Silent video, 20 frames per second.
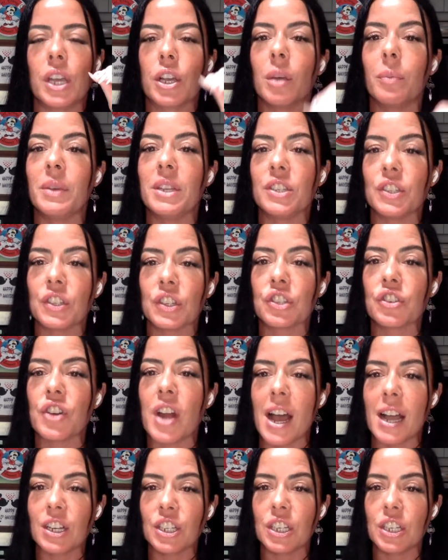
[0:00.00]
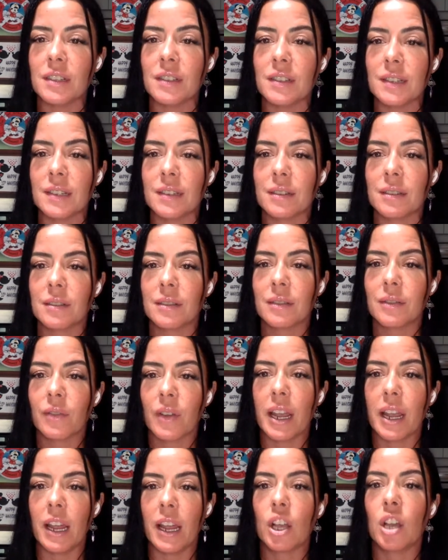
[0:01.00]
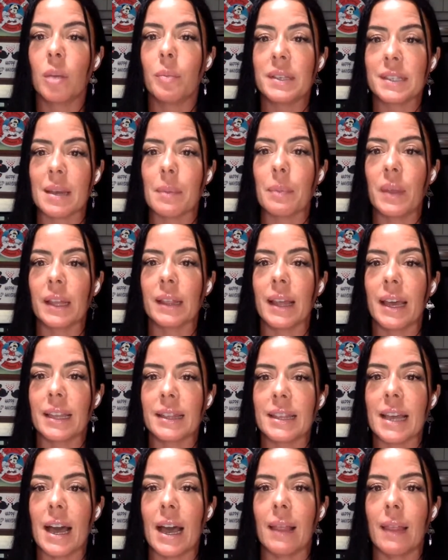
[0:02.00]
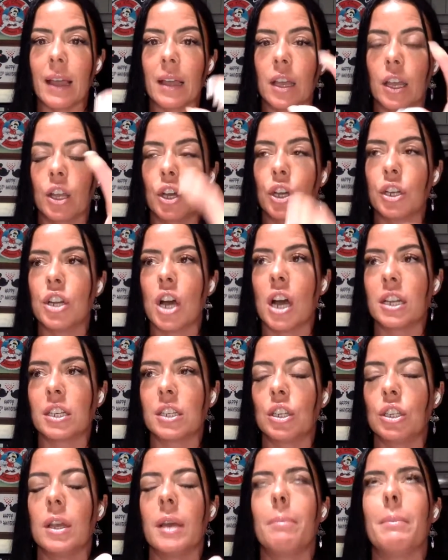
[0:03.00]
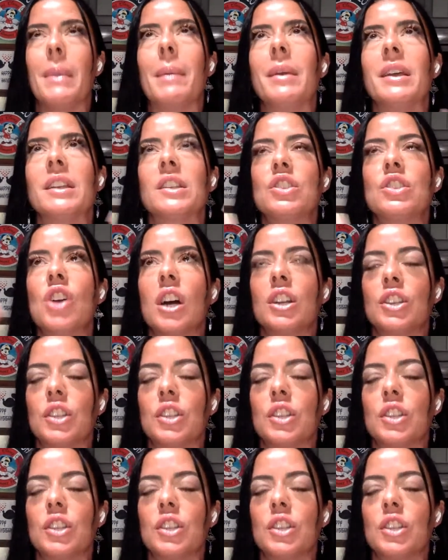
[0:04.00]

there could be distractions, right? It could be something like that. Like it could not do, maybe it's